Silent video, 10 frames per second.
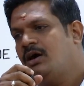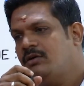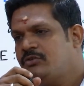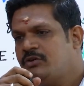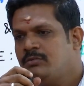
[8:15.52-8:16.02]

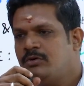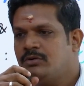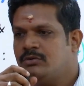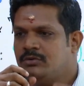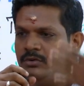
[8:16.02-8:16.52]
I was able
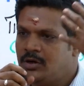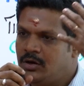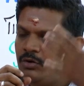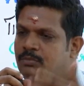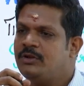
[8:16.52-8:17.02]
to
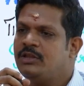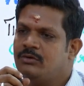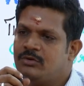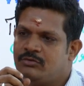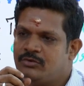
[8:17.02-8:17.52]
open the
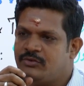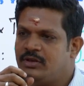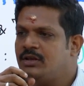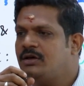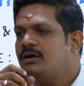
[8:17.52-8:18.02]
UHV
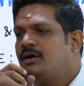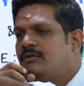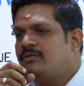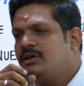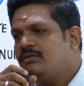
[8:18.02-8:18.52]
cell.
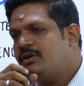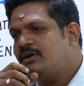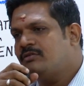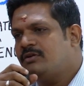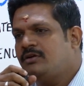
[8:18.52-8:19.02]
We
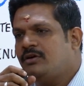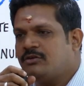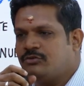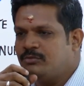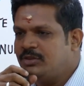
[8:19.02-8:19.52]
invited our
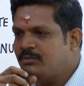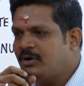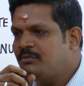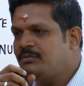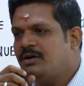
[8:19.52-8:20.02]
Dr. Sumati
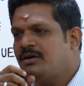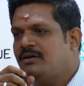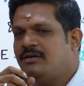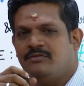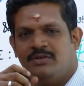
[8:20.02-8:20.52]
ma'am.
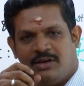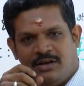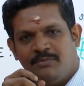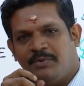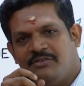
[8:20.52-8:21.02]
With
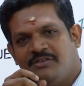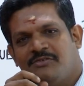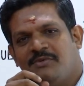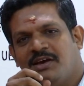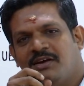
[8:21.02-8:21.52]
her
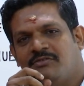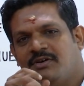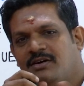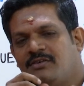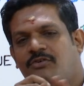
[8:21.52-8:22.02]
presence, we have
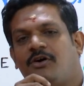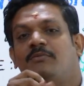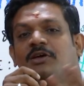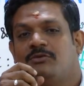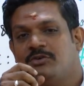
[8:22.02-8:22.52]

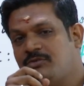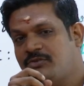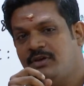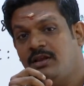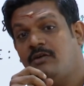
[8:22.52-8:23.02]
formed a UHV
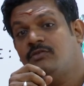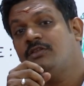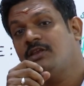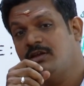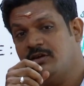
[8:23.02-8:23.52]
cell after
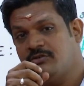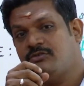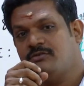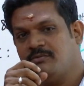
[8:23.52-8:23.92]
3 years.